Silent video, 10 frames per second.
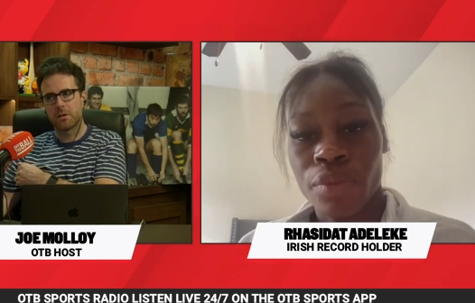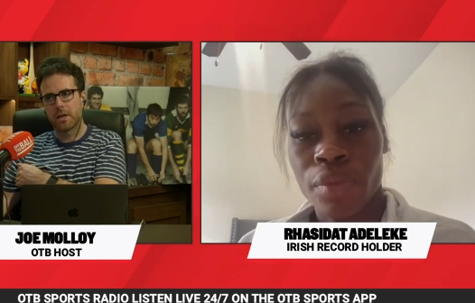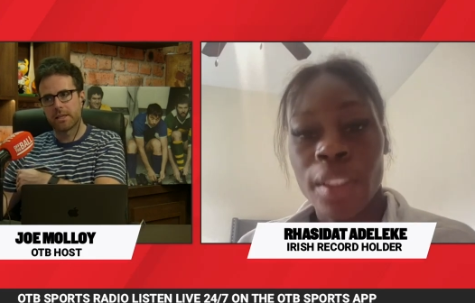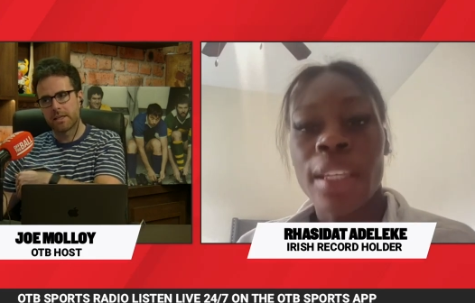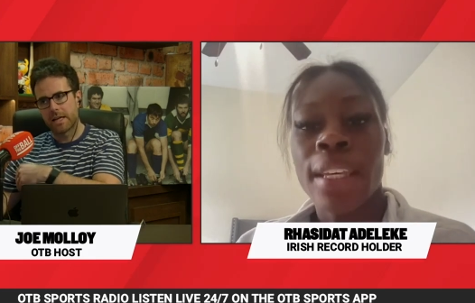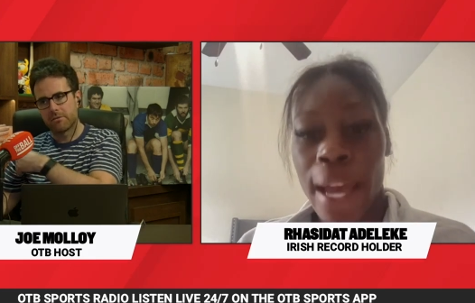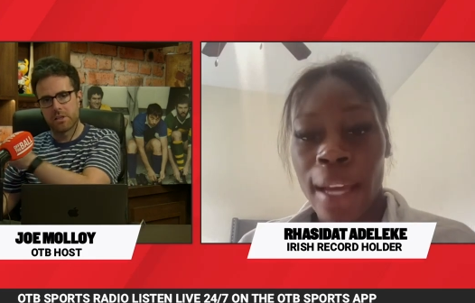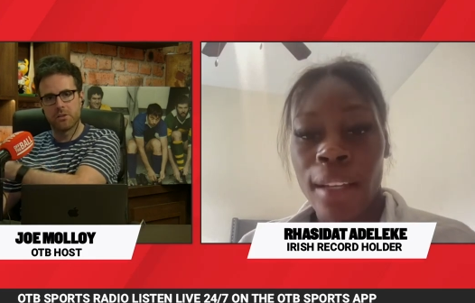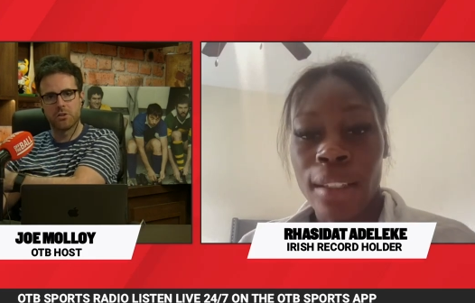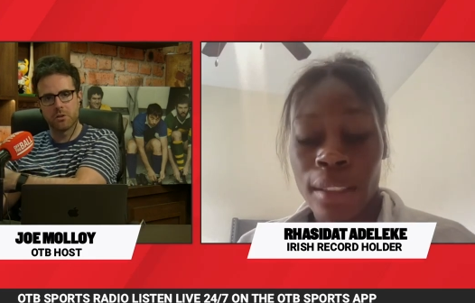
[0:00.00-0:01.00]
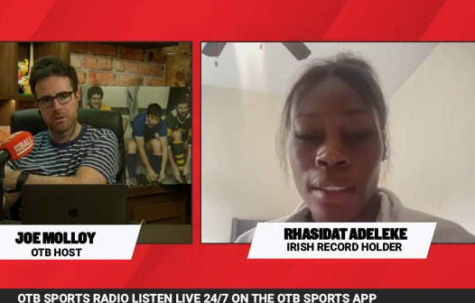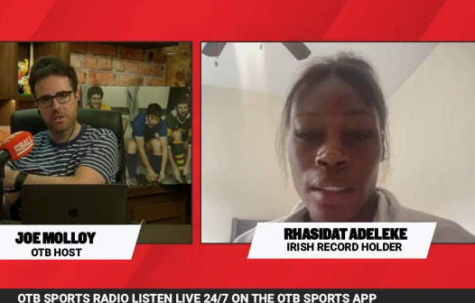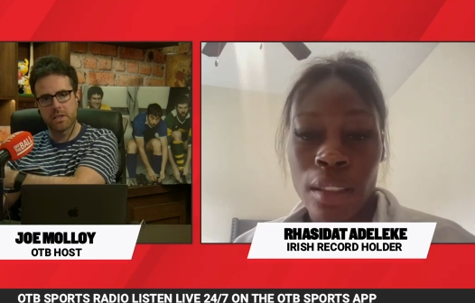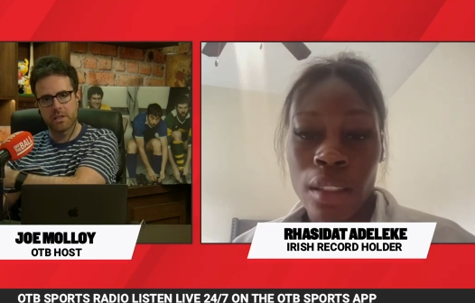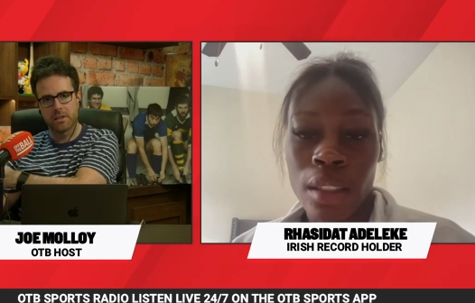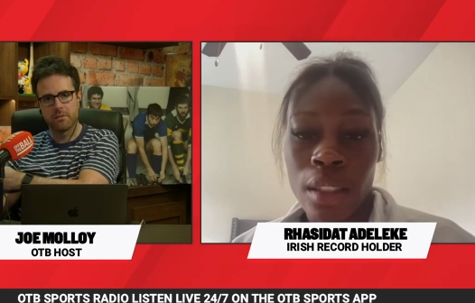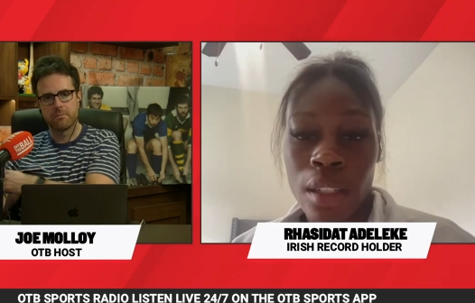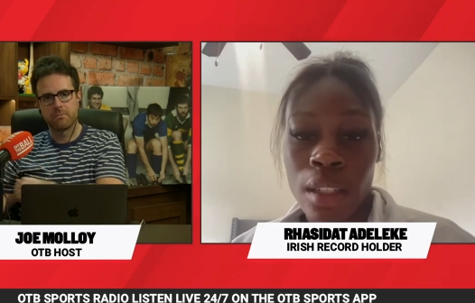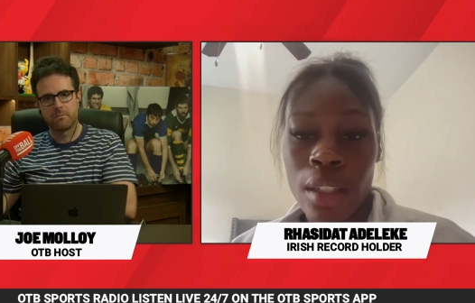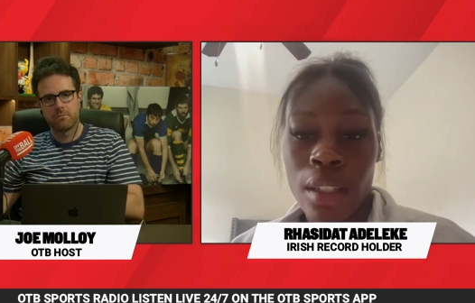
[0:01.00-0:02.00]
Speaker 1: and then have yeah. the endurance kick in.
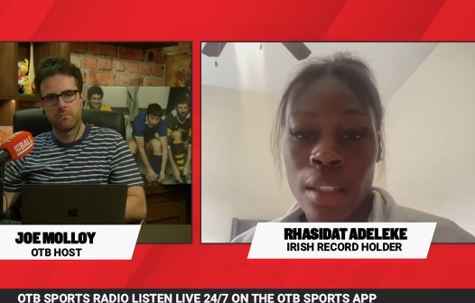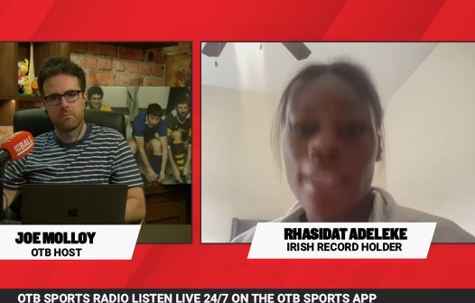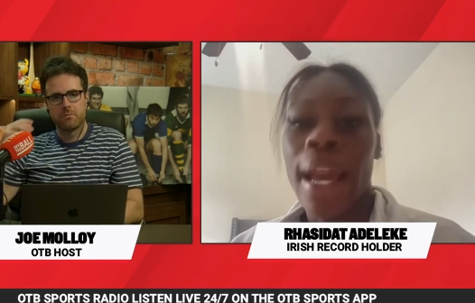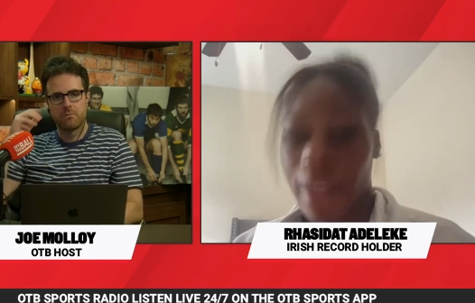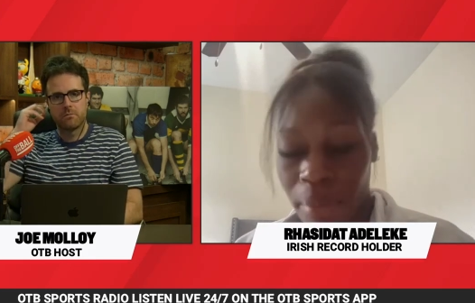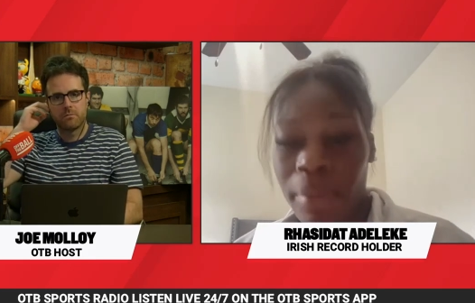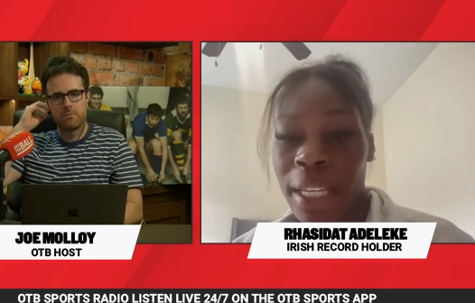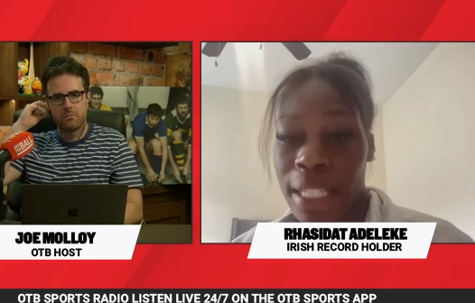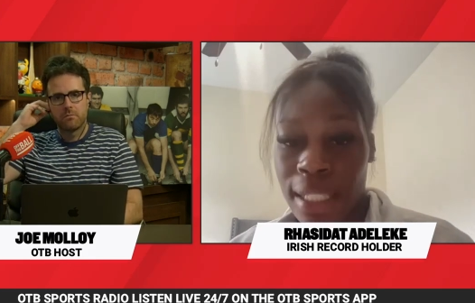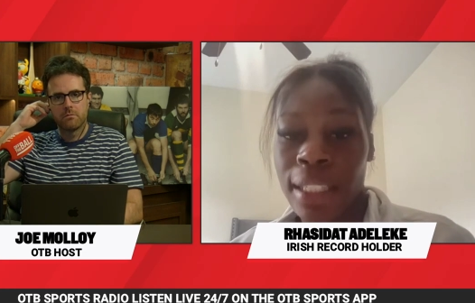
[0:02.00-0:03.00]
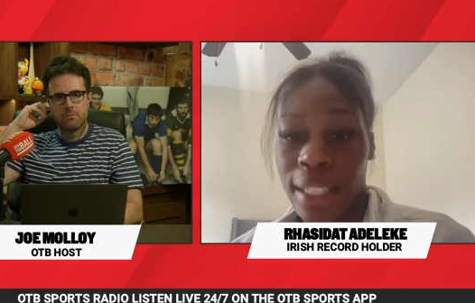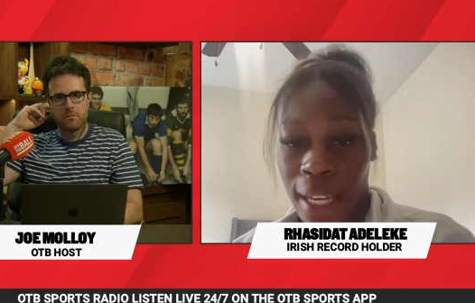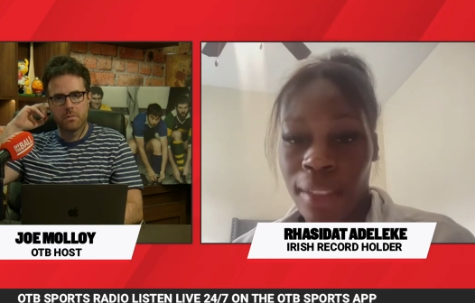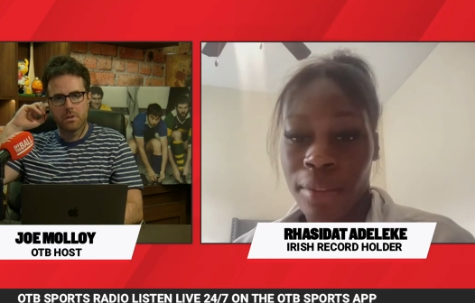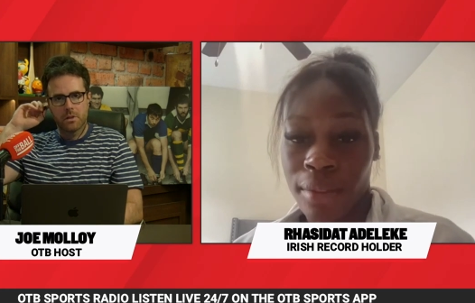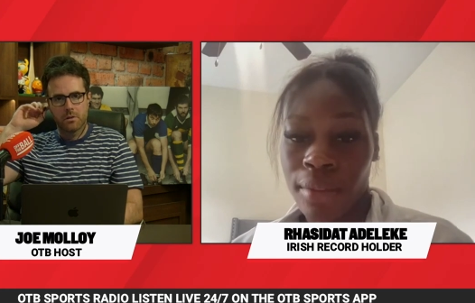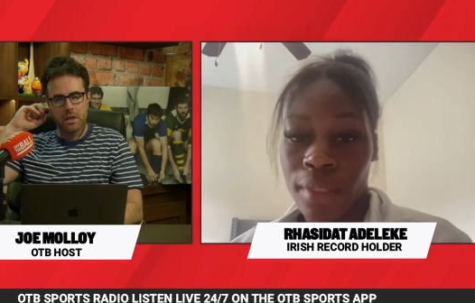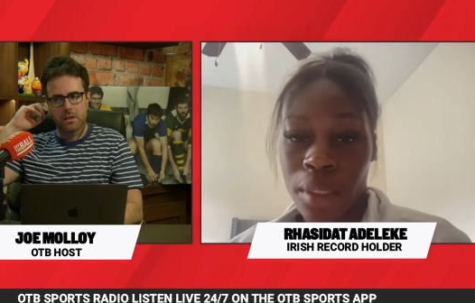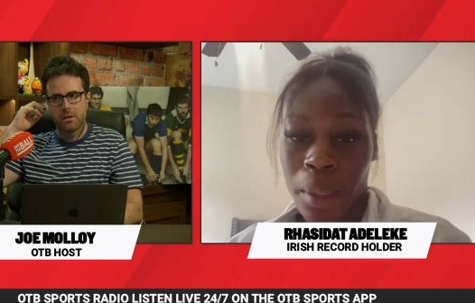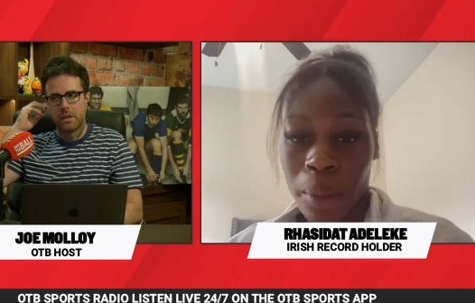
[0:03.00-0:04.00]
Speaker 2: Yeah, basically, yeah.
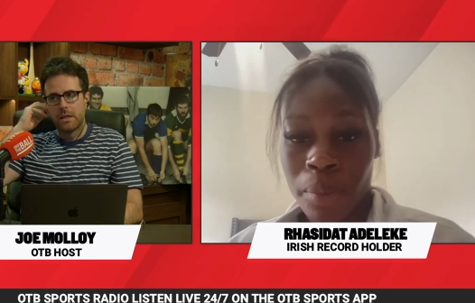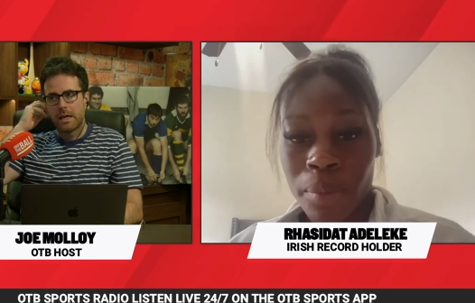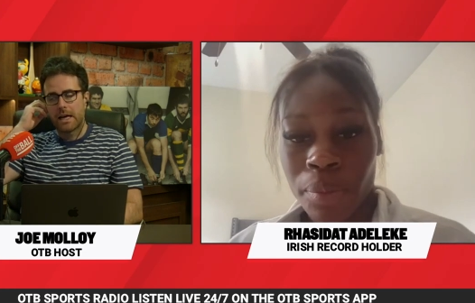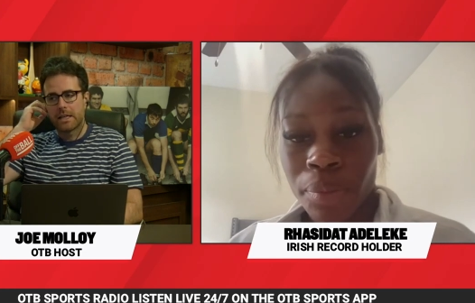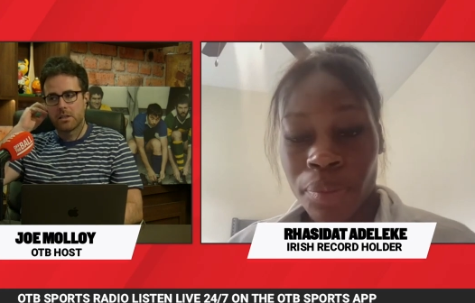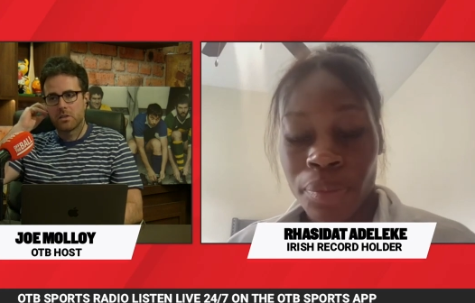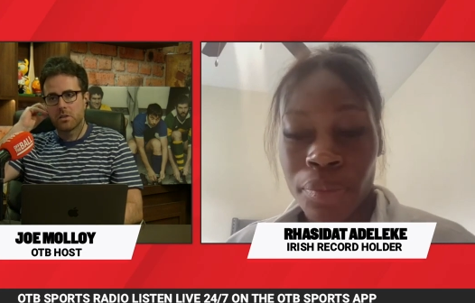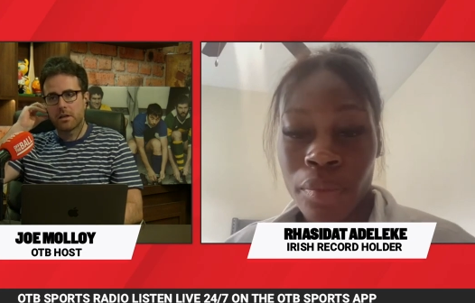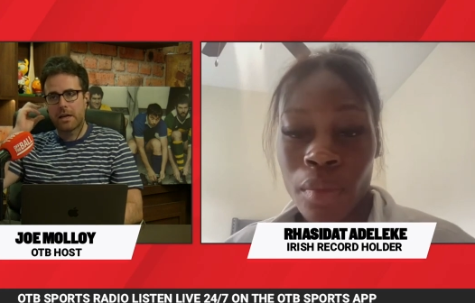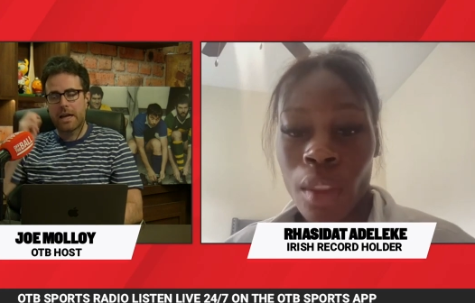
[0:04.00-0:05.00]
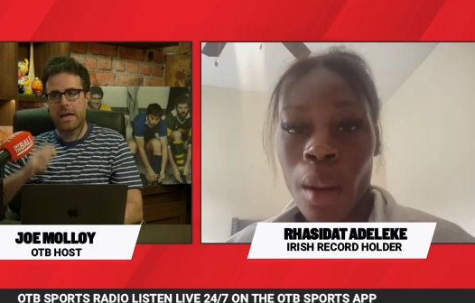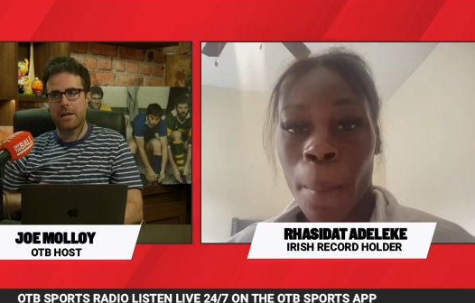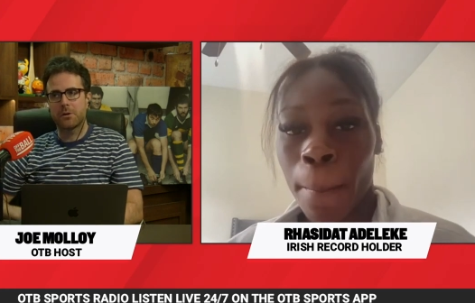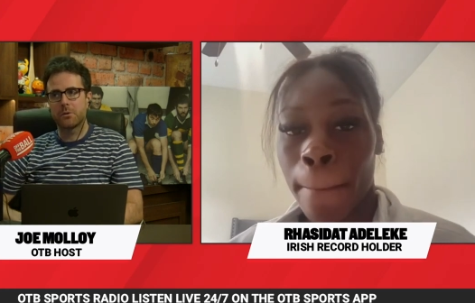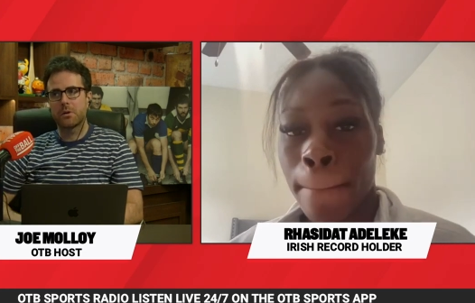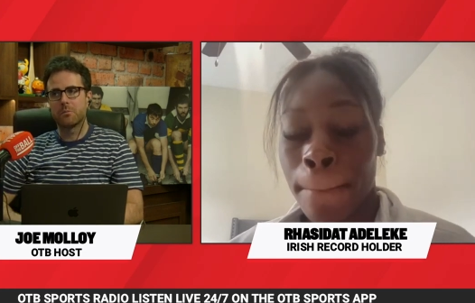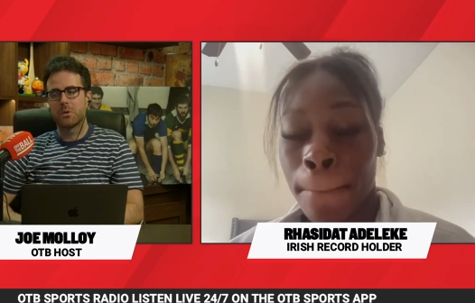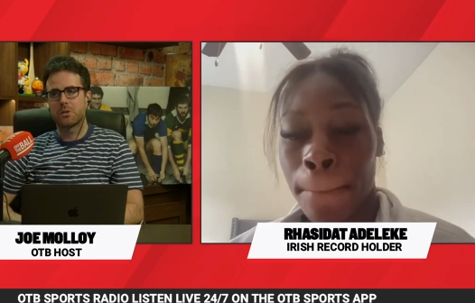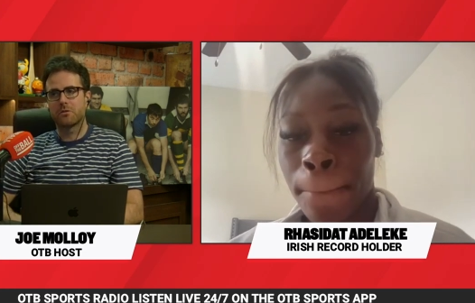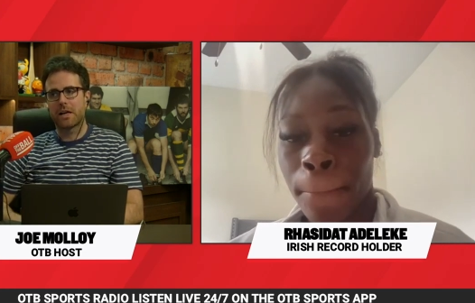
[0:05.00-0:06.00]
Speaker 1: Okay. And how
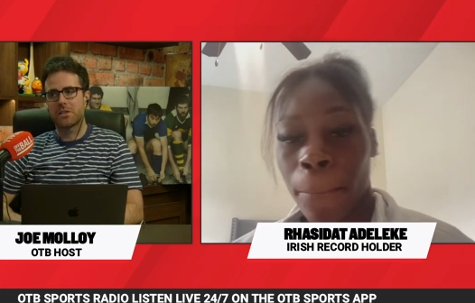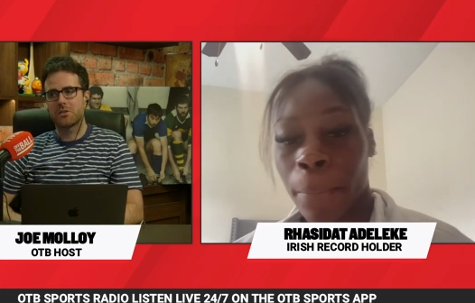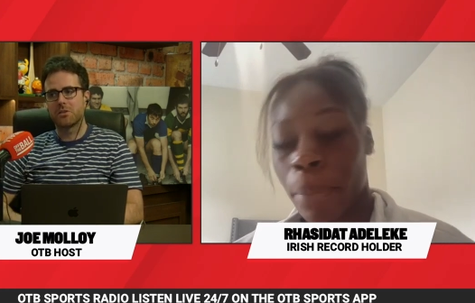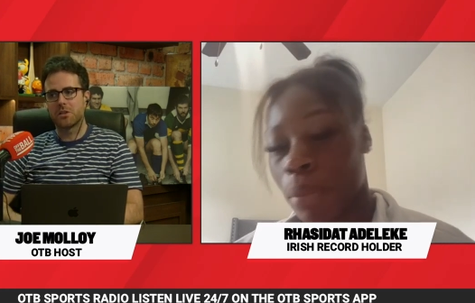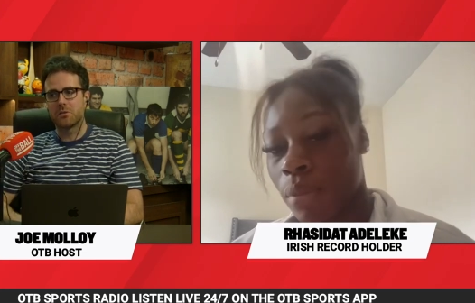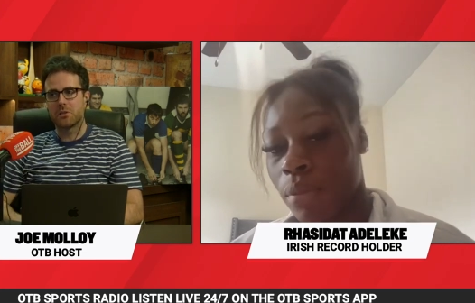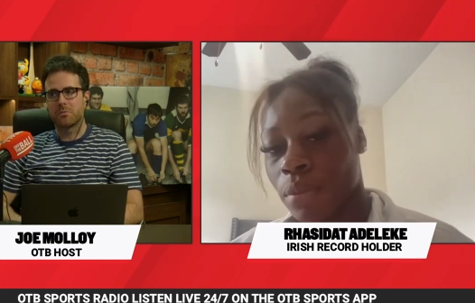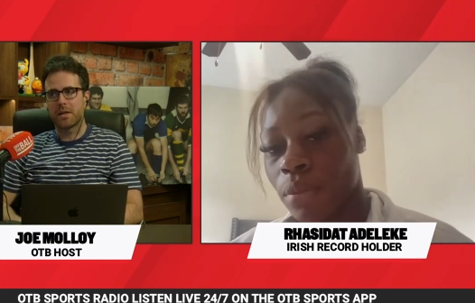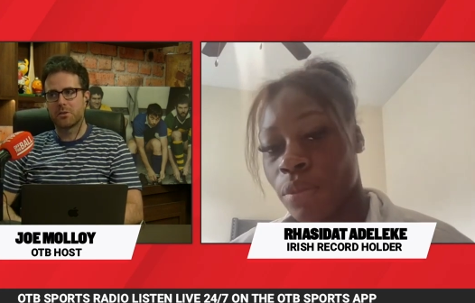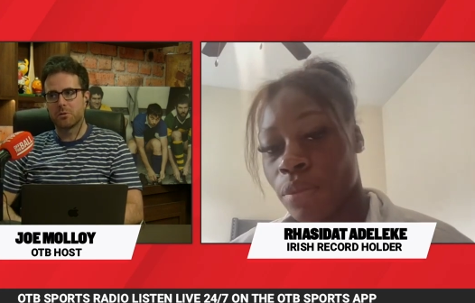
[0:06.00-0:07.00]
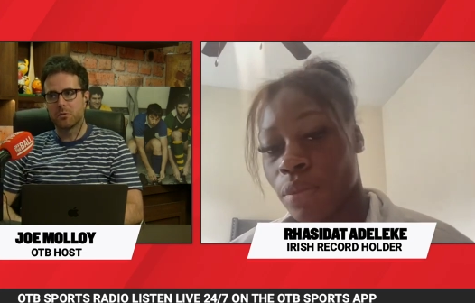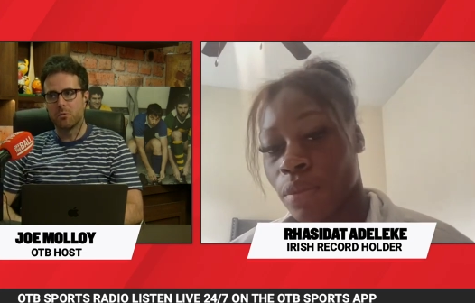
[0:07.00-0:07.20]
much faster do you suspect you could